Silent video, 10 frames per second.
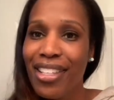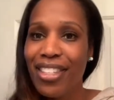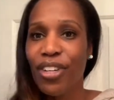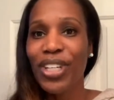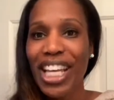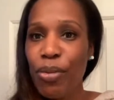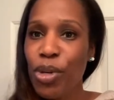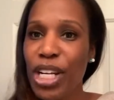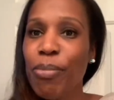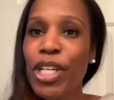So it
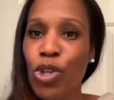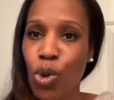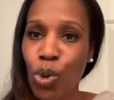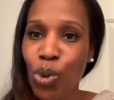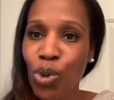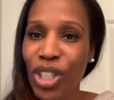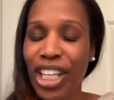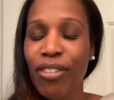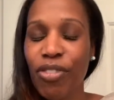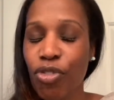wouldn't be cool
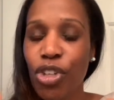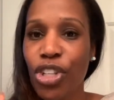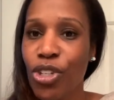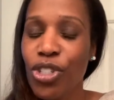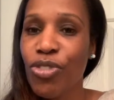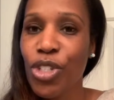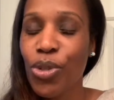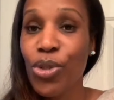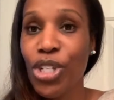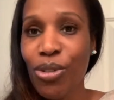if, for those of you
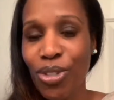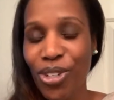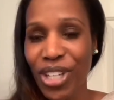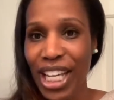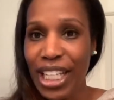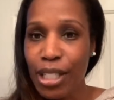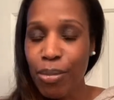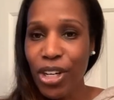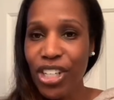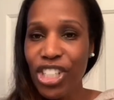who don't know Kandi
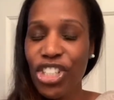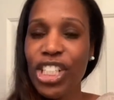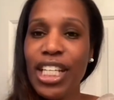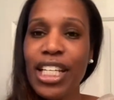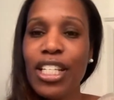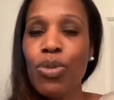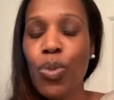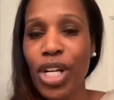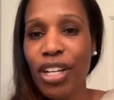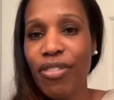Burruss, she is
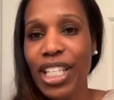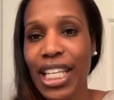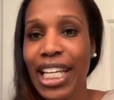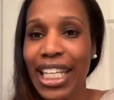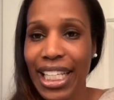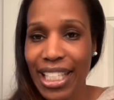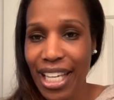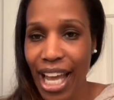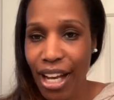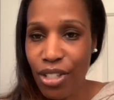one of the
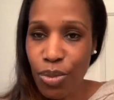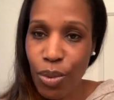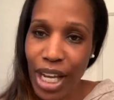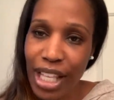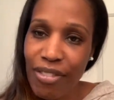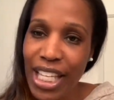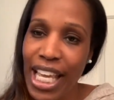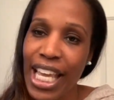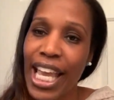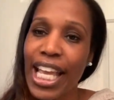Atlanta housewives
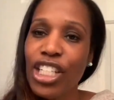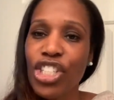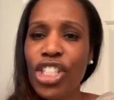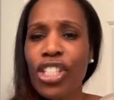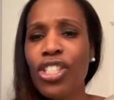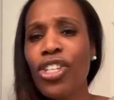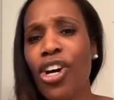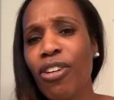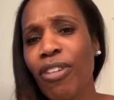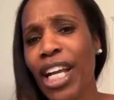and she's a
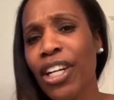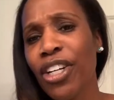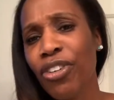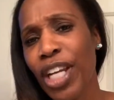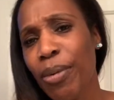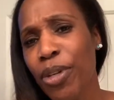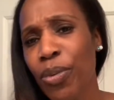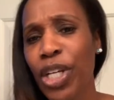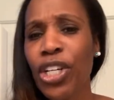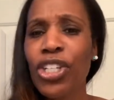songwriter, Grammy
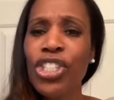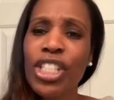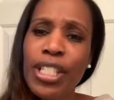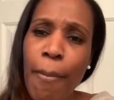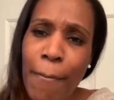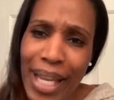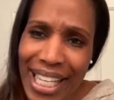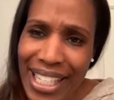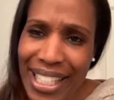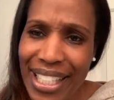winner. She's
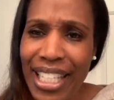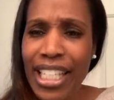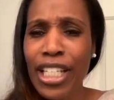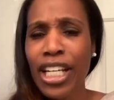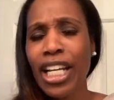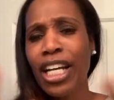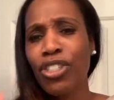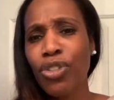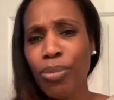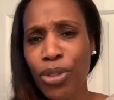amazing, an
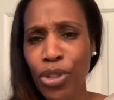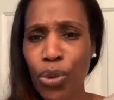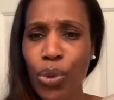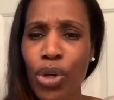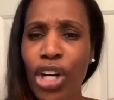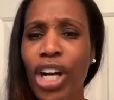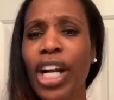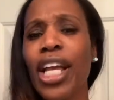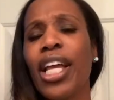entrepreneur,